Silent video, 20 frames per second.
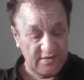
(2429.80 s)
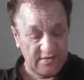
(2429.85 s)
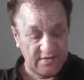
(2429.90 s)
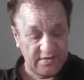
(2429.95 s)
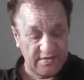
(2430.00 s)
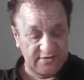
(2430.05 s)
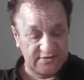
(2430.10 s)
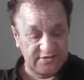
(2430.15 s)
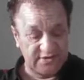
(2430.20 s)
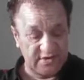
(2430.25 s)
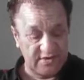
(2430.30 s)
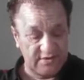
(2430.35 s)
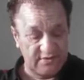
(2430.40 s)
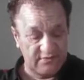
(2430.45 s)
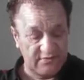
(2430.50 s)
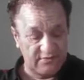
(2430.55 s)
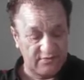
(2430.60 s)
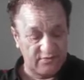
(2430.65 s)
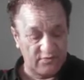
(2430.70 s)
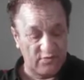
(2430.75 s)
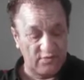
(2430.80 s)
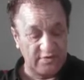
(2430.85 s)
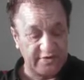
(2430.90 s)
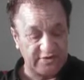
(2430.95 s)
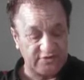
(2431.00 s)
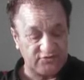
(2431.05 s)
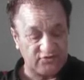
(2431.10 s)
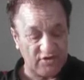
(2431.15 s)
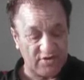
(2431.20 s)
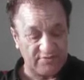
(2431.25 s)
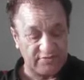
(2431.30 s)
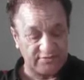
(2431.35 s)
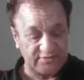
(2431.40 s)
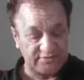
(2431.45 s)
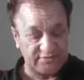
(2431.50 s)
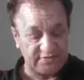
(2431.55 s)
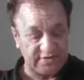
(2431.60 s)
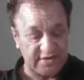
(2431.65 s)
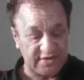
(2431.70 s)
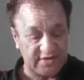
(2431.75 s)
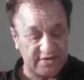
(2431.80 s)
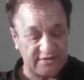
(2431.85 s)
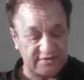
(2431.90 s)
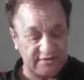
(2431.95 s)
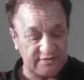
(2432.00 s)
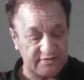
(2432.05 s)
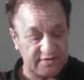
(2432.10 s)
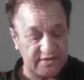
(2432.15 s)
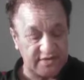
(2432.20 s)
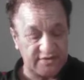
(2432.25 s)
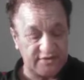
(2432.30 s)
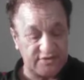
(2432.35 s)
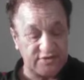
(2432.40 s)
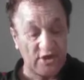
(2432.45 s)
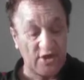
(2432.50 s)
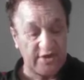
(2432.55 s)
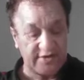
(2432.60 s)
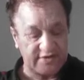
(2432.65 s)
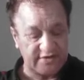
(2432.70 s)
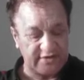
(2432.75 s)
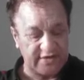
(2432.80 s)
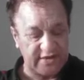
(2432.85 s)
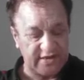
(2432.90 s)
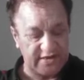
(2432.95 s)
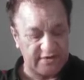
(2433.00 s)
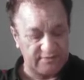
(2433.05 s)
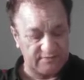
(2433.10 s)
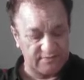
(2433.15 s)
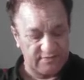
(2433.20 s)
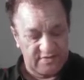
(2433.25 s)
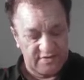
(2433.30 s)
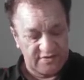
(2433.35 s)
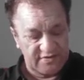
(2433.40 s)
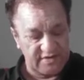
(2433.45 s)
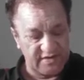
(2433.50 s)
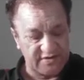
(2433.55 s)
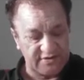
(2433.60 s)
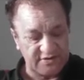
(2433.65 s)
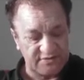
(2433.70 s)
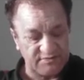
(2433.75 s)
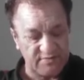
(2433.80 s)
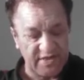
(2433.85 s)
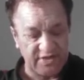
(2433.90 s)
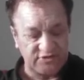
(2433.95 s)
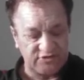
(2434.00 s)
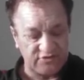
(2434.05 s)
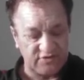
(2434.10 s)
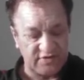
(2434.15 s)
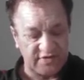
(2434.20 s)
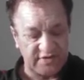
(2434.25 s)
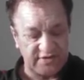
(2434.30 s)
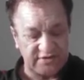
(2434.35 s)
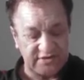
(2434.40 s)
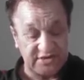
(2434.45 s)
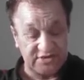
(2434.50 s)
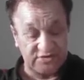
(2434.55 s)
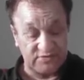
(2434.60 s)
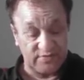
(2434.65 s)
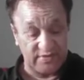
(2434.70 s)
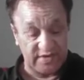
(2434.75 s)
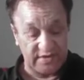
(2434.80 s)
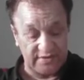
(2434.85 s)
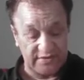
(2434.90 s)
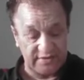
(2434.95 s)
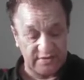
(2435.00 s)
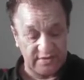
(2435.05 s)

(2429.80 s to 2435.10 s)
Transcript: And so all his troubles, he died in the end. They just made sure he disappeared.